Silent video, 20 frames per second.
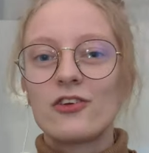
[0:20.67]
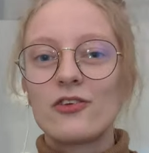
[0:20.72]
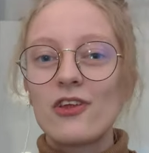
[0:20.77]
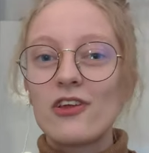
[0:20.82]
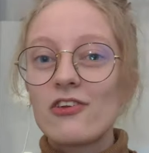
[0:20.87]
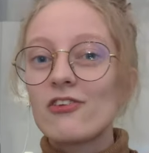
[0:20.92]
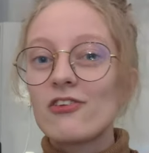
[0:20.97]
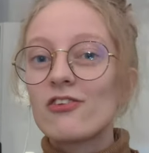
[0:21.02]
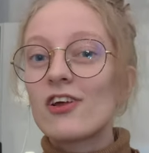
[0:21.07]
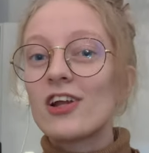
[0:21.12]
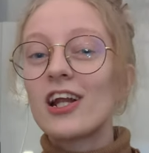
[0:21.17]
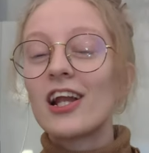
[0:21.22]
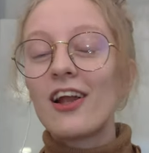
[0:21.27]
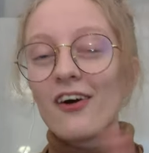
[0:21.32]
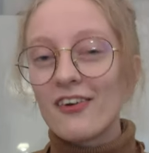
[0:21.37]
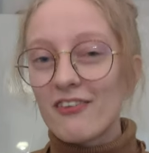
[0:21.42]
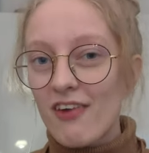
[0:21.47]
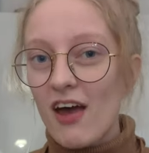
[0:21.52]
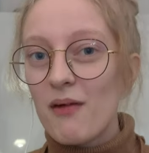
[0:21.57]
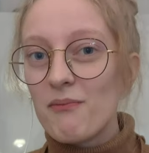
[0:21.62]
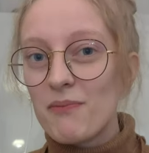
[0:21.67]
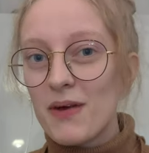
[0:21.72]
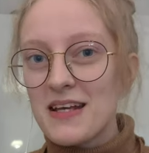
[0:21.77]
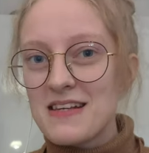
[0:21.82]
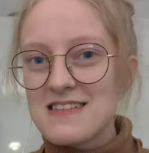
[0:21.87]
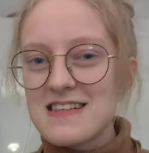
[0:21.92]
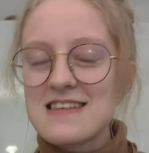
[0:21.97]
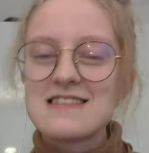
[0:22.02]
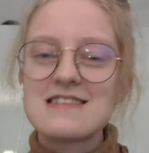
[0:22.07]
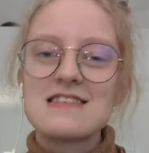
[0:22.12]
So this is on a long time
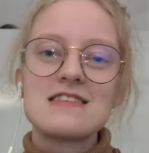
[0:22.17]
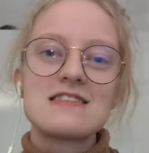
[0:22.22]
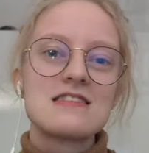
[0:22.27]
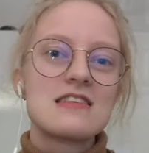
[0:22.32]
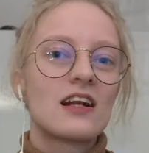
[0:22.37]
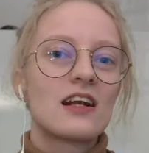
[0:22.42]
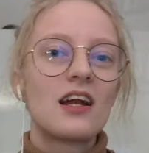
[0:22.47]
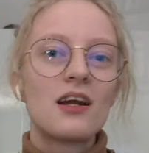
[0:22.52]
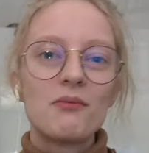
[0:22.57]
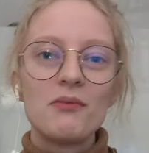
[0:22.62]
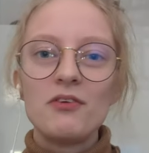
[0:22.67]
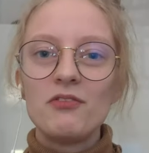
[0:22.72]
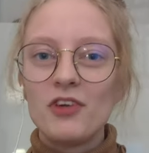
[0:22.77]
basis. It's not gonna